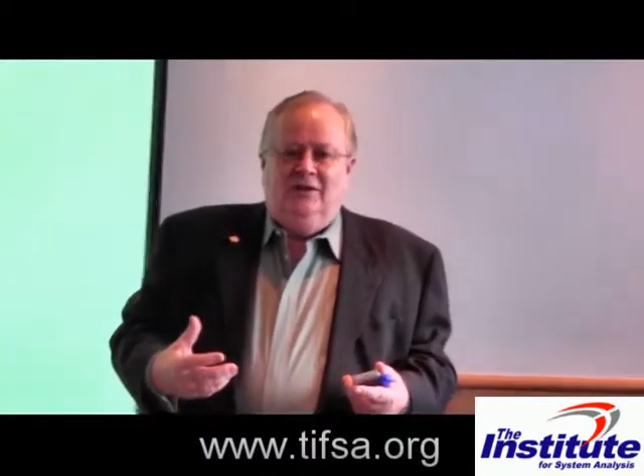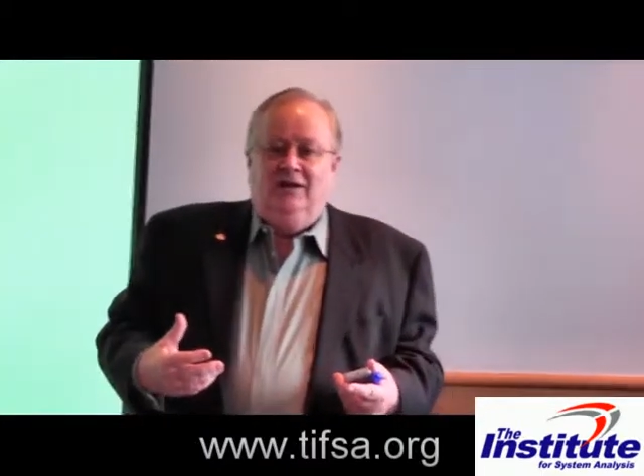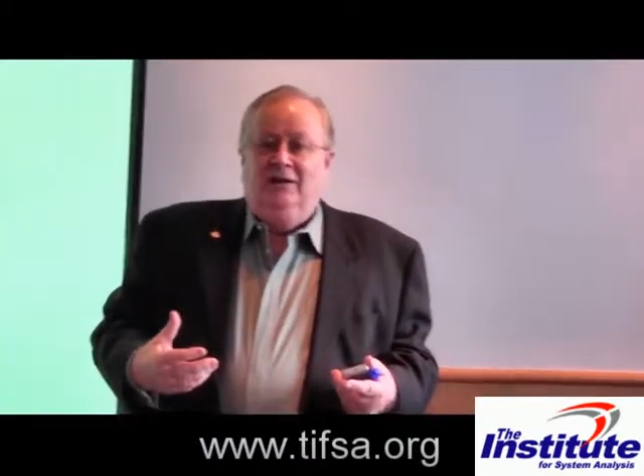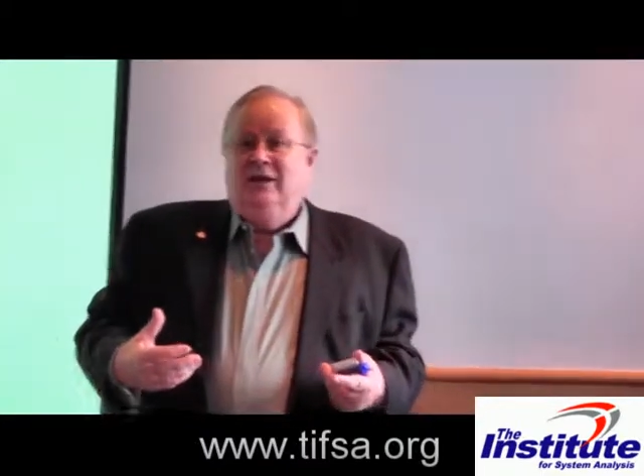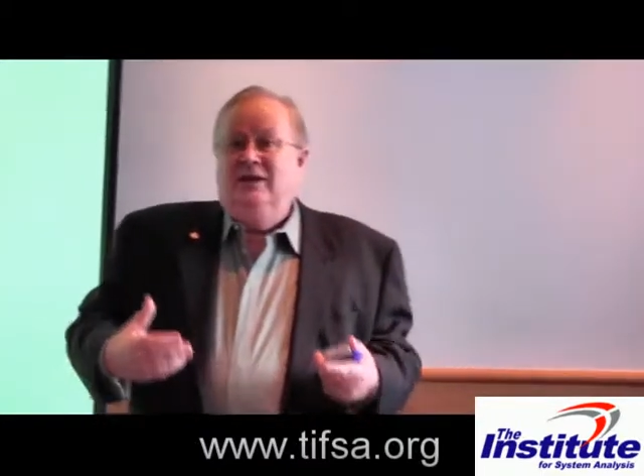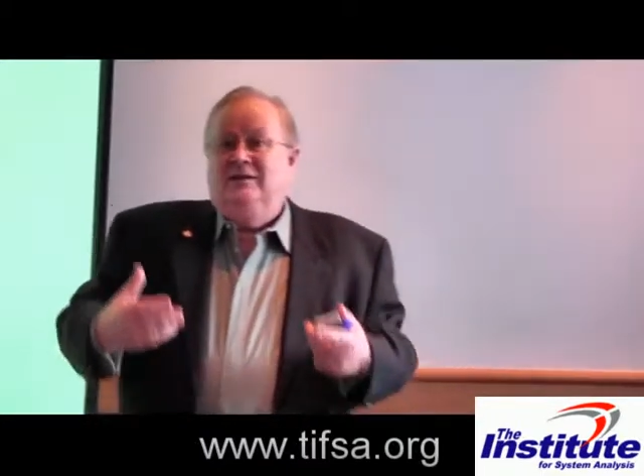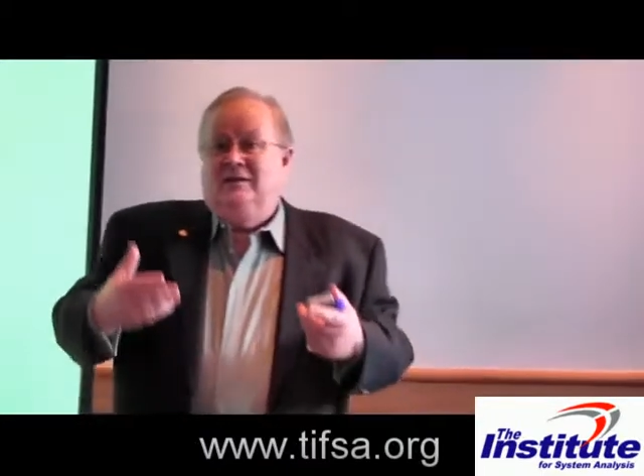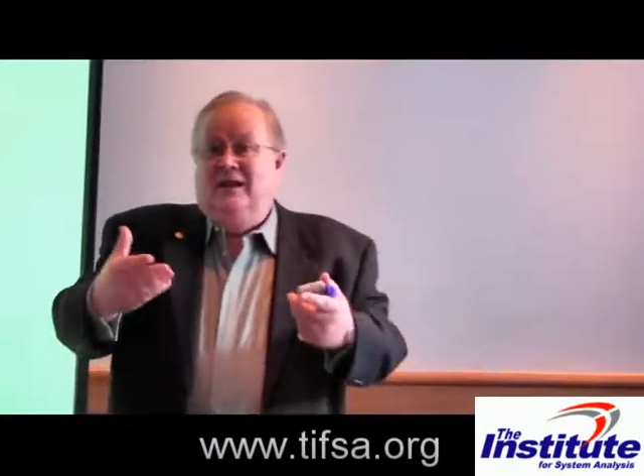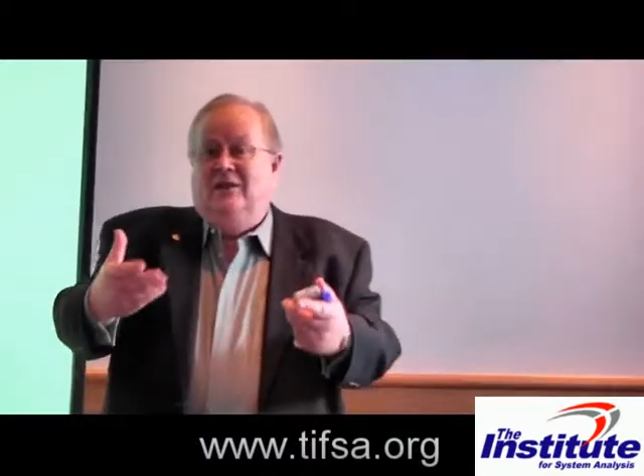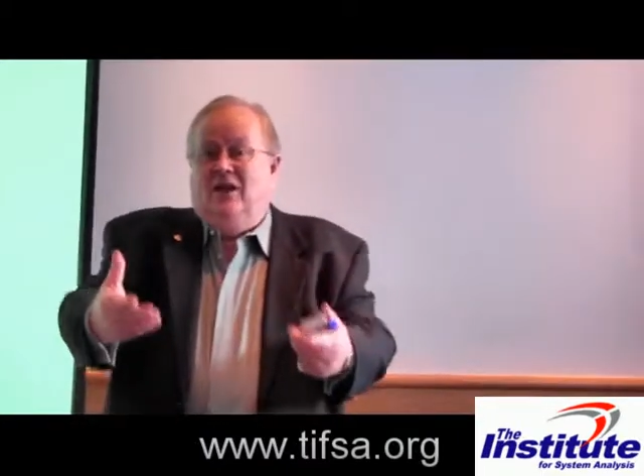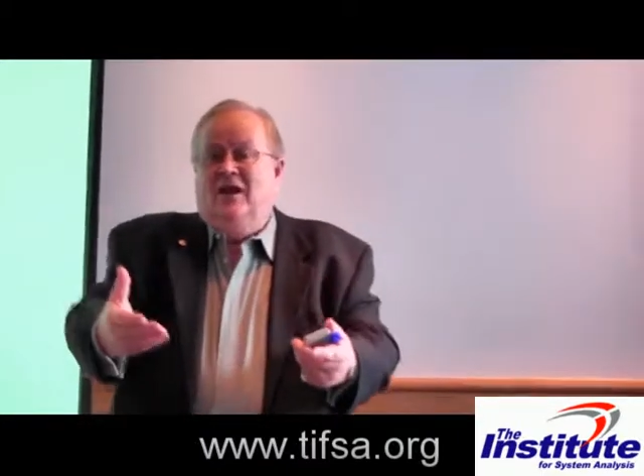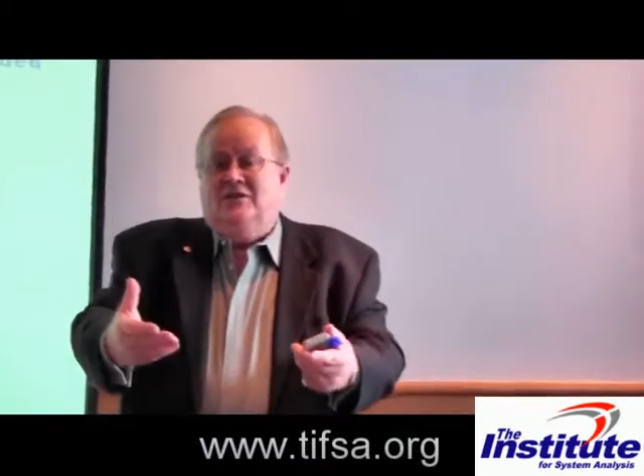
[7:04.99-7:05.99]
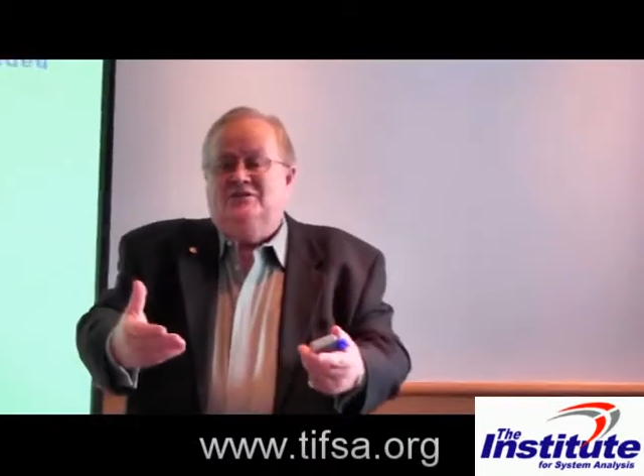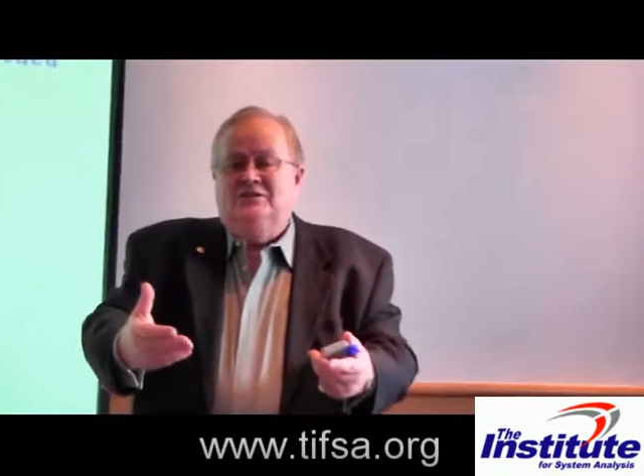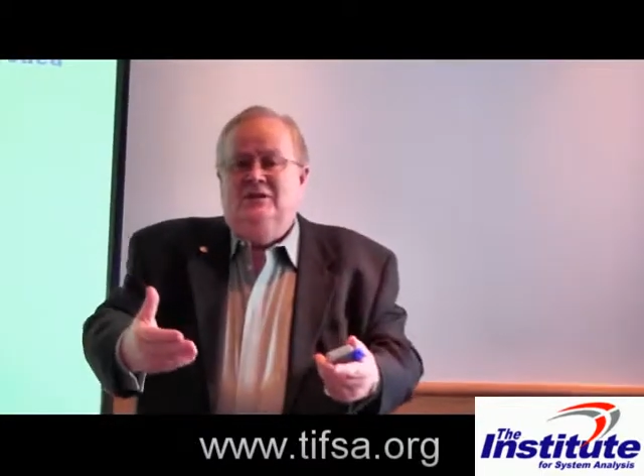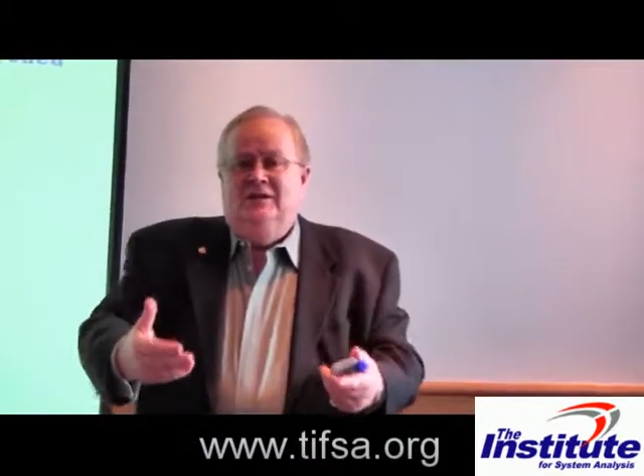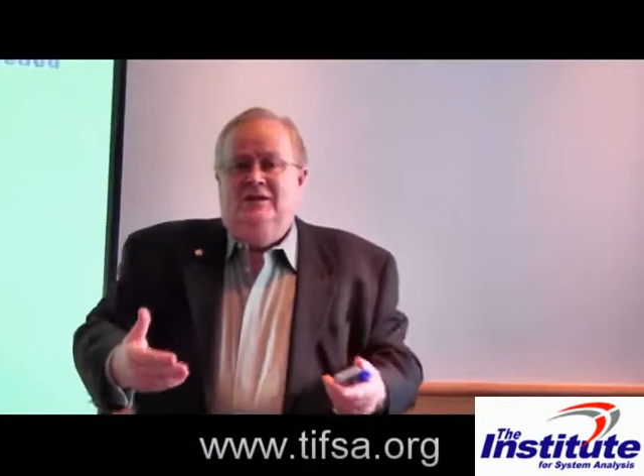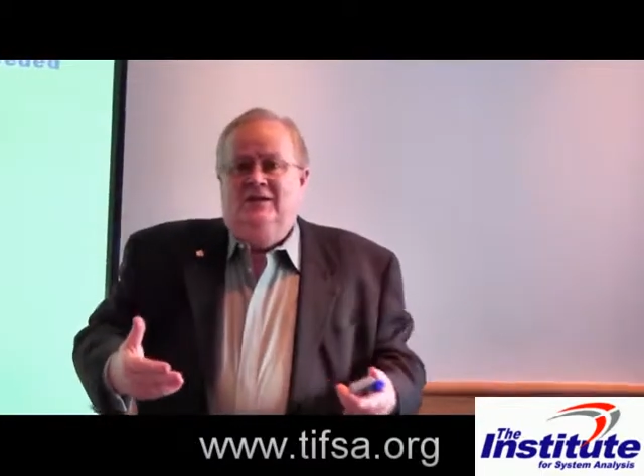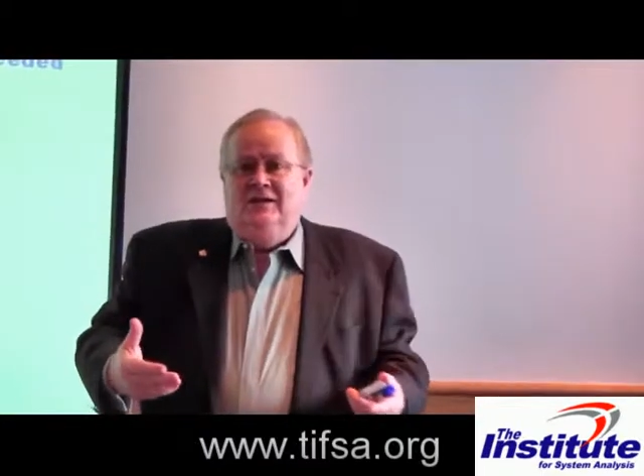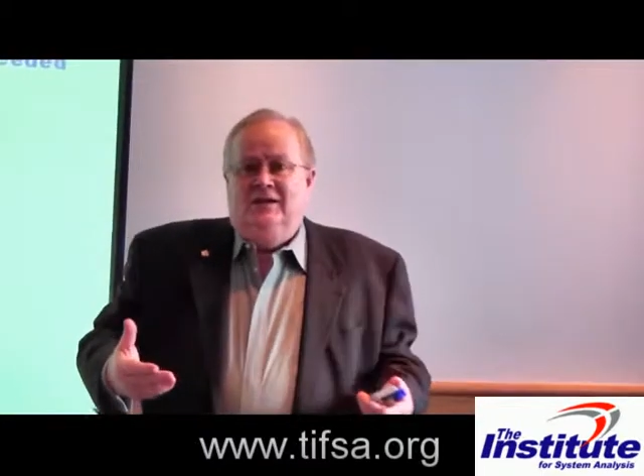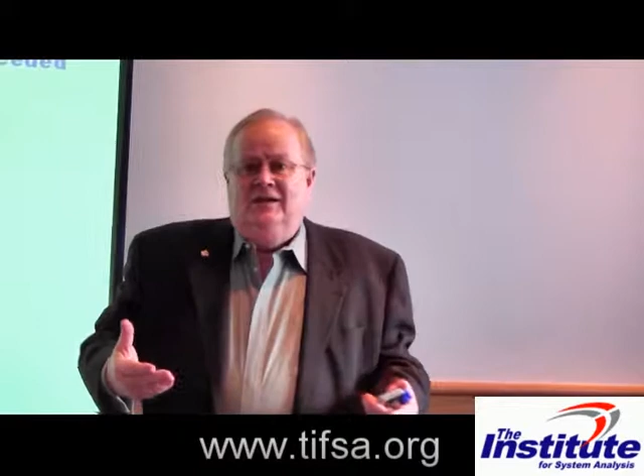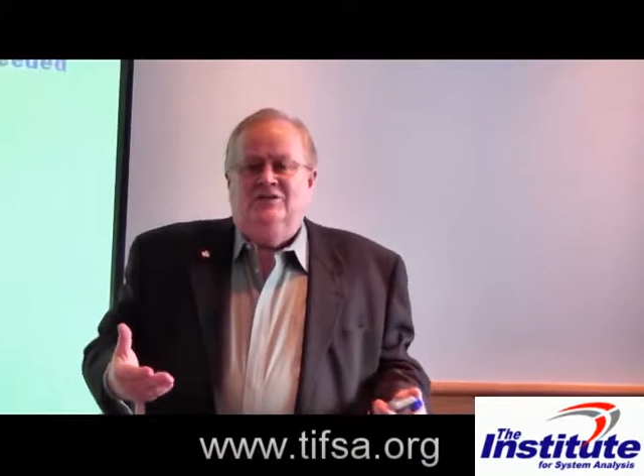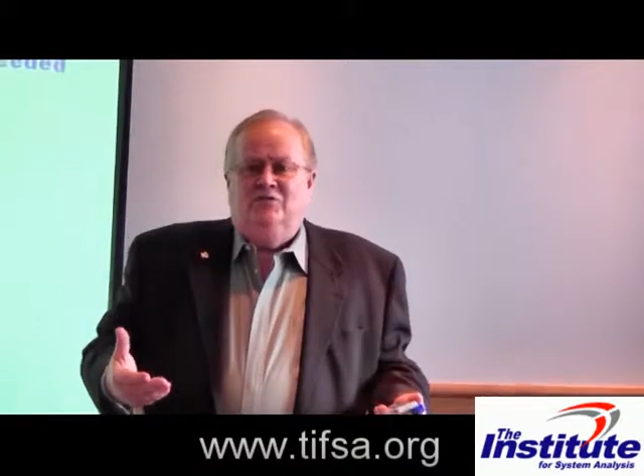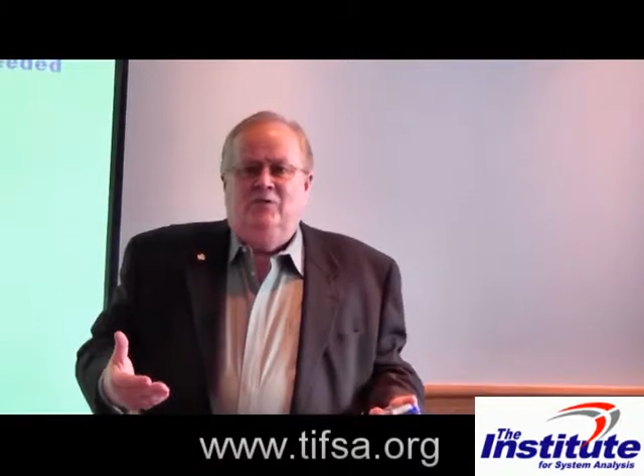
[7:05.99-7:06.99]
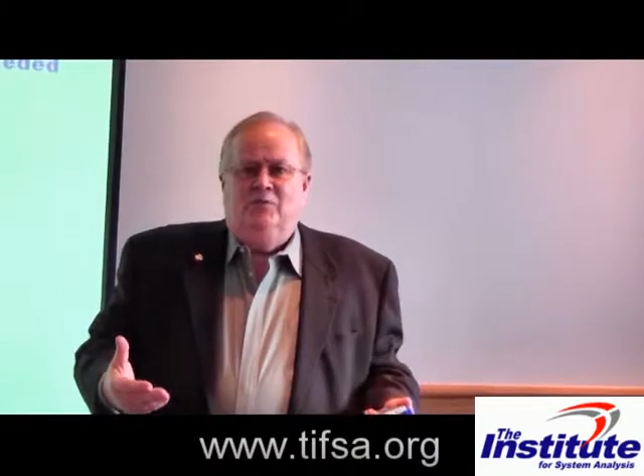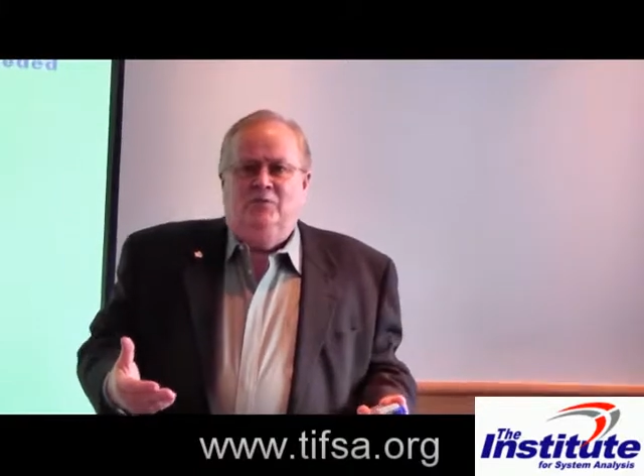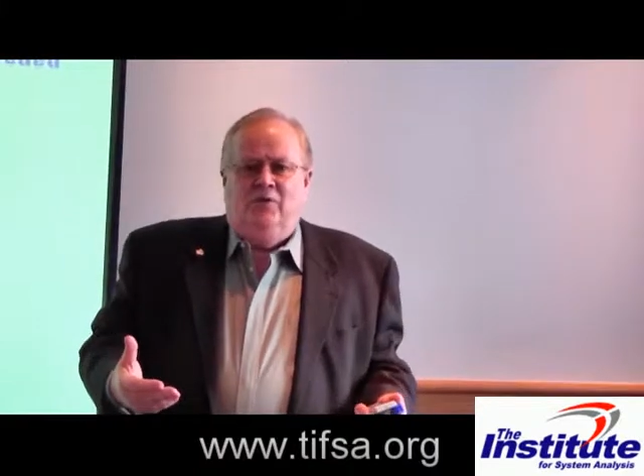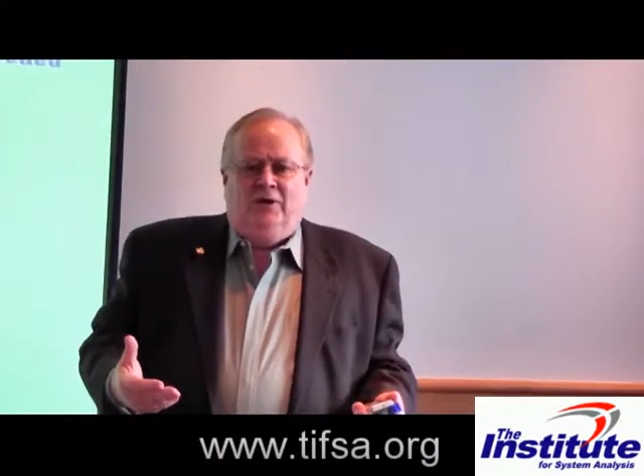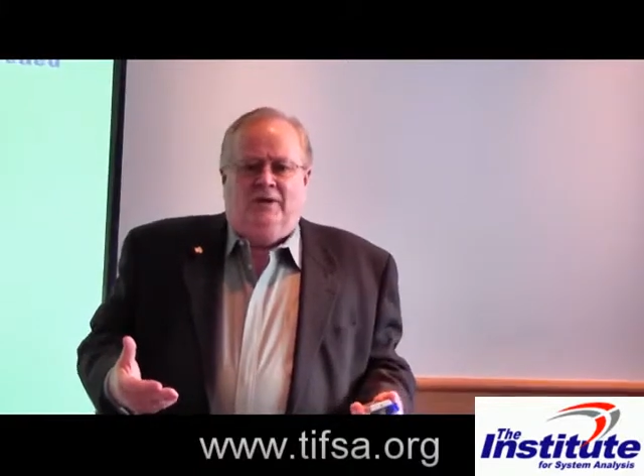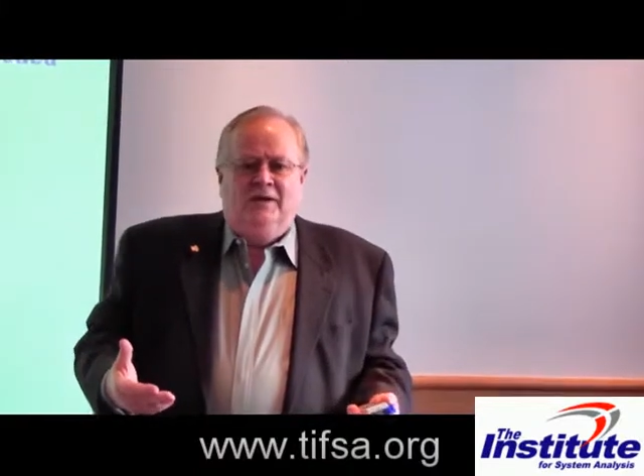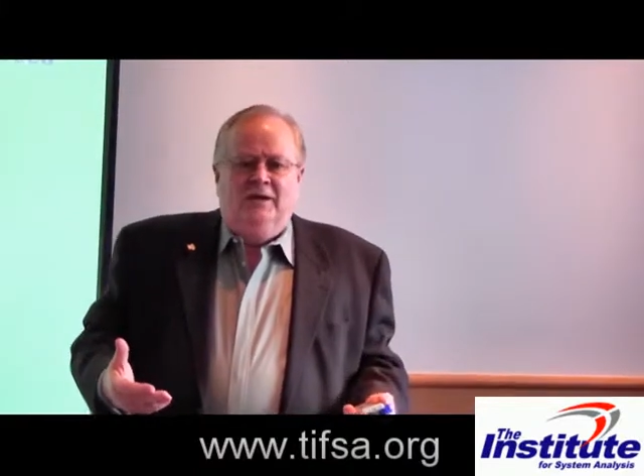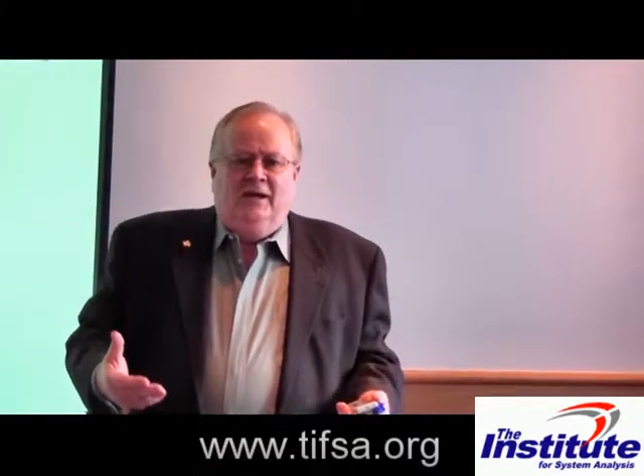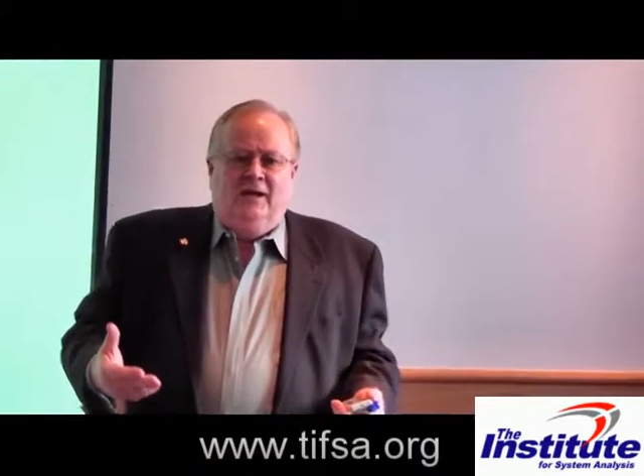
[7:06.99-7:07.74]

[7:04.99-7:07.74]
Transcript: and they tell us it's a report.